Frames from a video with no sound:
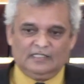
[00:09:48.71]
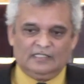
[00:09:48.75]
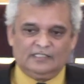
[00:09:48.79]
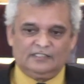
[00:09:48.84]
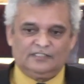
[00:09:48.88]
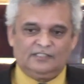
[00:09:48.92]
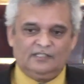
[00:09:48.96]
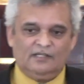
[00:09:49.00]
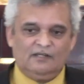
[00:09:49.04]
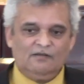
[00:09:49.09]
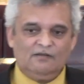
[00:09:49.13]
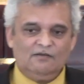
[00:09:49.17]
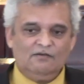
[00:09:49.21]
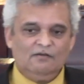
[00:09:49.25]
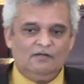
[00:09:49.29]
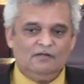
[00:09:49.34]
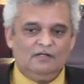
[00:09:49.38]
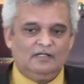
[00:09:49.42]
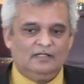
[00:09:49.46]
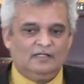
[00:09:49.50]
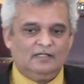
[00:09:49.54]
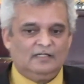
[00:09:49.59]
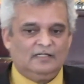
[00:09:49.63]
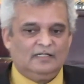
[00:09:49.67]
So
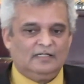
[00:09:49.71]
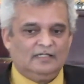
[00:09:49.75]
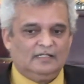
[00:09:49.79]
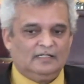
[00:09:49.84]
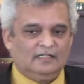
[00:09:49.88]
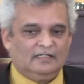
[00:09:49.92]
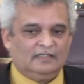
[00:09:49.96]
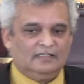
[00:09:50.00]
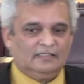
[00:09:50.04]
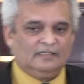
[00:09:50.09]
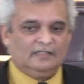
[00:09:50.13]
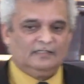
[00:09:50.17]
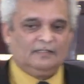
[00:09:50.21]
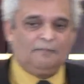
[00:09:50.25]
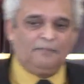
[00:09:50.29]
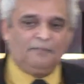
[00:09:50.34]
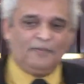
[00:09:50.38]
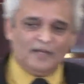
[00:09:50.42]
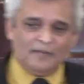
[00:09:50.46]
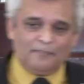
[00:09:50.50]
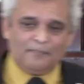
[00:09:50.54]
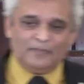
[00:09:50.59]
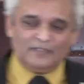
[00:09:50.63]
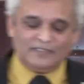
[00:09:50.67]
the
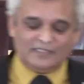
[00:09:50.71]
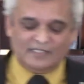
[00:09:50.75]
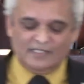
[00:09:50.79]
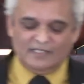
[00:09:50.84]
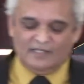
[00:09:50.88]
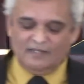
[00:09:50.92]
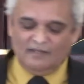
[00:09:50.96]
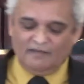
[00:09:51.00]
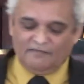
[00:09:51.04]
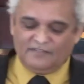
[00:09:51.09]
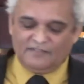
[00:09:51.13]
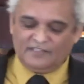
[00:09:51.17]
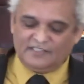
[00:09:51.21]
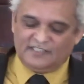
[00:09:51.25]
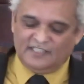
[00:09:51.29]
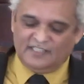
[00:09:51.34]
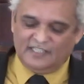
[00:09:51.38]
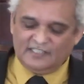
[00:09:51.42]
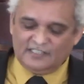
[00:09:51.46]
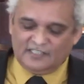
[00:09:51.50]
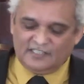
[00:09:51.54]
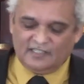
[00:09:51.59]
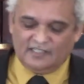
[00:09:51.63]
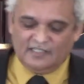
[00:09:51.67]
purpose then of the
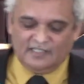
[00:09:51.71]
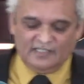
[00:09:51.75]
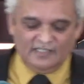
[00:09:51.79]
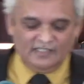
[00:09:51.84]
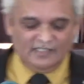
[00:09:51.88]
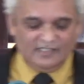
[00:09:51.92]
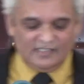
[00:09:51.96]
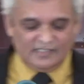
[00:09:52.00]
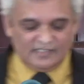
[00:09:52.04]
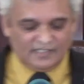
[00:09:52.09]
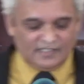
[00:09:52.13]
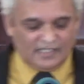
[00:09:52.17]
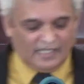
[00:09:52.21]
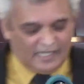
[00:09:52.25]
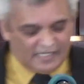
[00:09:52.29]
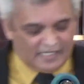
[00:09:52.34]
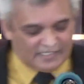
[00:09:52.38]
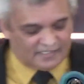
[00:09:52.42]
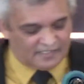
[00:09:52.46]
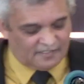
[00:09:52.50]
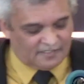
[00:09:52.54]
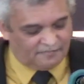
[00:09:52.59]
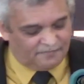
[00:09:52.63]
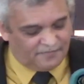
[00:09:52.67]
sanctuary is,
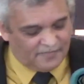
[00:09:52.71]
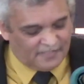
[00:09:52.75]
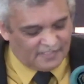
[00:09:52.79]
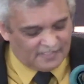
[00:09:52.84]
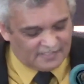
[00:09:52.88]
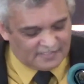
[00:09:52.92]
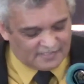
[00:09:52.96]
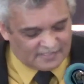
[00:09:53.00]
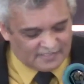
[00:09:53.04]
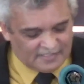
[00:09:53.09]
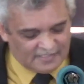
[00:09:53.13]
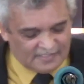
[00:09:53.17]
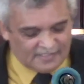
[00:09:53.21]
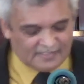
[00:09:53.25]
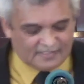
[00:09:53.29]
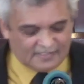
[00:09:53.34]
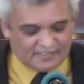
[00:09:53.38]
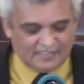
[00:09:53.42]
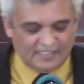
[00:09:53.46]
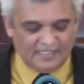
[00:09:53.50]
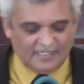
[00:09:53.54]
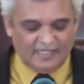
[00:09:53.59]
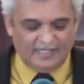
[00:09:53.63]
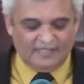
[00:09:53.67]
as the verse
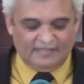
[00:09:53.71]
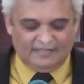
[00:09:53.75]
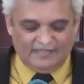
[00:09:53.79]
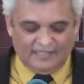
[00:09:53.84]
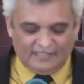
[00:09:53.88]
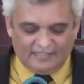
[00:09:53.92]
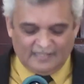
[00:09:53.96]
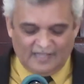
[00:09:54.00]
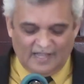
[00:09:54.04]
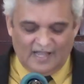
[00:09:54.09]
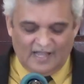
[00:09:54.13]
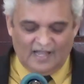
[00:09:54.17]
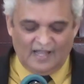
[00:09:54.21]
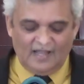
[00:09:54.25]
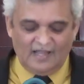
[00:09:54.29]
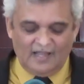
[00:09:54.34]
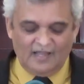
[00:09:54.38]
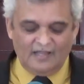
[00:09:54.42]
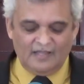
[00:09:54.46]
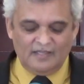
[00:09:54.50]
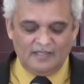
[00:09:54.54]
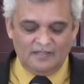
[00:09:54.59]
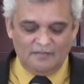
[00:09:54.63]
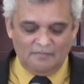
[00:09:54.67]
is, that
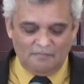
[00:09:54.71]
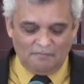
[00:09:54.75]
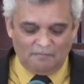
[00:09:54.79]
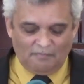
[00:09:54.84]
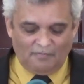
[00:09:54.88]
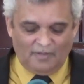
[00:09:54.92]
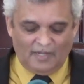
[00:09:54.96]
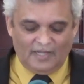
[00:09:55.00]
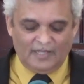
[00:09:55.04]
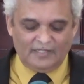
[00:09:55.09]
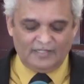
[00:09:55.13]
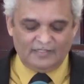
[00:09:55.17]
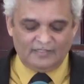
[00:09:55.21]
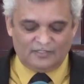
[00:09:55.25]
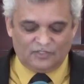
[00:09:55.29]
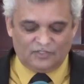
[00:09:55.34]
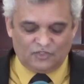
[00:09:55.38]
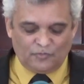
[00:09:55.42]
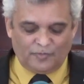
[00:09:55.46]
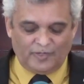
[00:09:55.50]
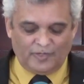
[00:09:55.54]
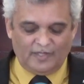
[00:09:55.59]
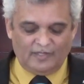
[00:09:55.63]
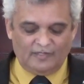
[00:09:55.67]
I might
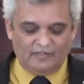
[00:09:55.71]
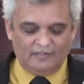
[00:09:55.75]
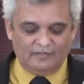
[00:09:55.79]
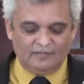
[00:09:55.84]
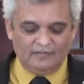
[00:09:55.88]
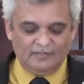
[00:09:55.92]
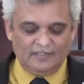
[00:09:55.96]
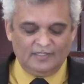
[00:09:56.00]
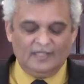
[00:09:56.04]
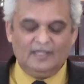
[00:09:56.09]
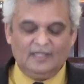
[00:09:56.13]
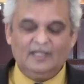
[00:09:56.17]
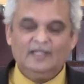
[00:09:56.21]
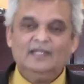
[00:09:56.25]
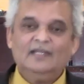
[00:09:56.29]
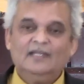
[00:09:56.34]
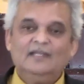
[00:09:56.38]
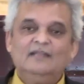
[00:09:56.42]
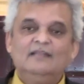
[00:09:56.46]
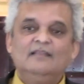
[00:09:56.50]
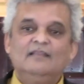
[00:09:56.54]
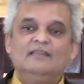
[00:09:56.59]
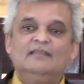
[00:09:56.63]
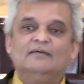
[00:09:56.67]
dwell
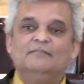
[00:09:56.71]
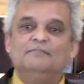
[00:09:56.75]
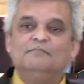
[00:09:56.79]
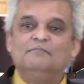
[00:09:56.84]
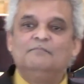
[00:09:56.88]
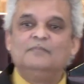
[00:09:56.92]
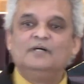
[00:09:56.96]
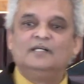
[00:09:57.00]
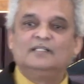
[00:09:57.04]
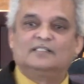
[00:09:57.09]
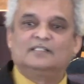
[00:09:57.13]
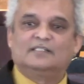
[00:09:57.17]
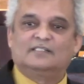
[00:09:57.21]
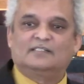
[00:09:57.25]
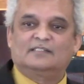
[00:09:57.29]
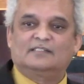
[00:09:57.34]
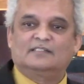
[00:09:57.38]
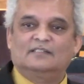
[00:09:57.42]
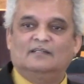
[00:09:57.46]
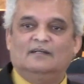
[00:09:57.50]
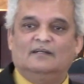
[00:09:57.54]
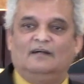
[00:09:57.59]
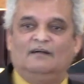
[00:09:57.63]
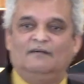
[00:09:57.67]
in the
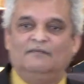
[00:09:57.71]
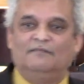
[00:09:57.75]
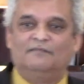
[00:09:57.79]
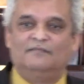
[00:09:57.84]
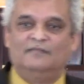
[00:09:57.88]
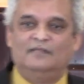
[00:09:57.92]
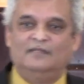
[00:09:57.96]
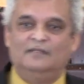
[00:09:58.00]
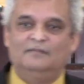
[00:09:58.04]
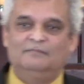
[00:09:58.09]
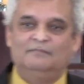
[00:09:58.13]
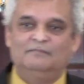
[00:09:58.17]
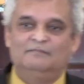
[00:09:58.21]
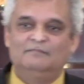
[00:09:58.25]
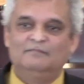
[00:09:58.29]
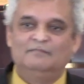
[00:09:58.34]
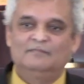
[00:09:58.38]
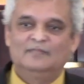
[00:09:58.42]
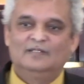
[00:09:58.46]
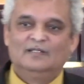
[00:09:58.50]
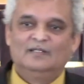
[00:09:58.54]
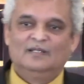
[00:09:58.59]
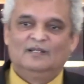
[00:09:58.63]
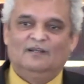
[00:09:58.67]
midst of them.
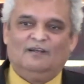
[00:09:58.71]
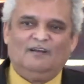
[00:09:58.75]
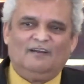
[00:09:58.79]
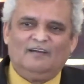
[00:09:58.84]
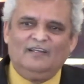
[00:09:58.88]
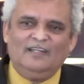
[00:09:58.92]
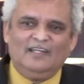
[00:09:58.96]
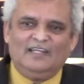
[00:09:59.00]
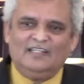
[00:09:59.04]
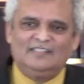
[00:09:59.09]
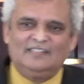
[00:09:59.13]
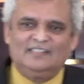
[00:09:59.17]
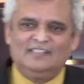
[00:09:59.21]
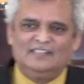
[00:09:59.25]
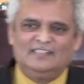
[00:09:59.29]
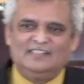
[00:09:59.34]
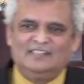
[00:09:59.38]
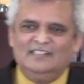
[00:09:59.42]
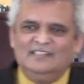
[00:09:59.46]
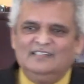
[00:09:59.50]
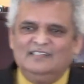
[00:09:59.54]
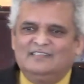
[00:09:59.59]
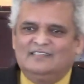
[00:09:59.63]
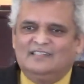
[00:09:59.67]
God has this
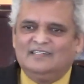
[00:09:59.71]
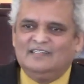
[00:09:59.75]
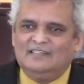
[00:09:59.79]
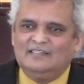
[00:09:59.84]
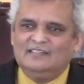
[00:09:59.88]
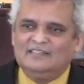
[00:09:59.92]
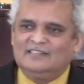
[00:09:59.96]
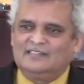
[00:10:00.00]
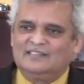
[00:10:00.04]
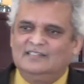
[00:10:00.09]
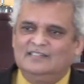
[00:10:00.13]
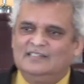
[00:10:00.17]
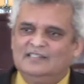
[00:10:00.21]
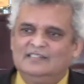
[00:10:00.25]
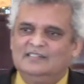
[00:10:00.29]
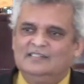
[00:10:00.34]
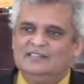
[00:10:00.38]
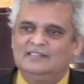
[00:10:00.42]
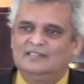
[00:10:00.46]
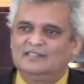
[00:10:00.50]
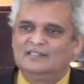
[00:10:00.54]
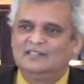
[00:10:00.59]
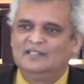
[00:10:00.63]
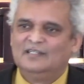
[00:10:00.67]
intense
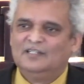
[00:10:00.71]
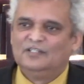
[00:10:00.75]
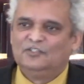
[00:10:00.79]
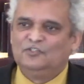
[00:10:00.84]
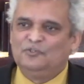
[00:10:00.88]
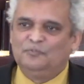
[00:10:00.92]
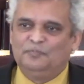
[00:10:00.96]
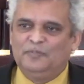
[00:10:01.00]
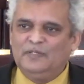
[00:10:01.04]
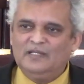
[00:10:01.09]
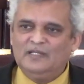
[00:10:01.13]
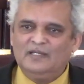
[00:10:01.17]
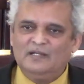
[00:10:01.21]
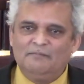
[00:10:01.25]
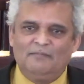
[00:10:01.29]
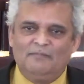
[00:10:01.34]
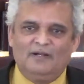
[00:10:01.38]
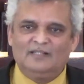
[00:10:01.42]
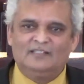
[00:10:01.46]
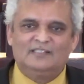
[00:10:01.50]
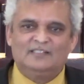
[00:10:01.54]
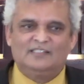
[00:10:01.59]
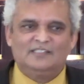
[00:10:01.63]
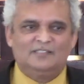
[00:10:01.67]
need to be
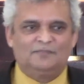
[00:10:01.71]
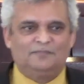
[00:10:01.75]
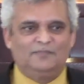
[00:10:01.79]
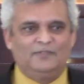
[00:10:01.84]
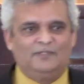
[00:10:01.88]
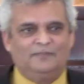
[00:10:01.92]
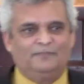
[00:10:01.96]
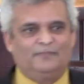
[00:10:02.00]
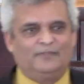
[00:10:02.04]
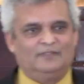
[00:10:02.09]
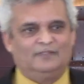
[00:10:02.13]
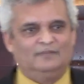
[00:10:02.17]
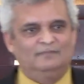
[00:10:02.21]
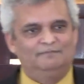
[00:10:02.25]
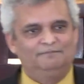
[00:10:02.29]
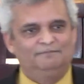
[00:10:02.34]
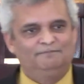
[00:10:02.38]
amongst his people.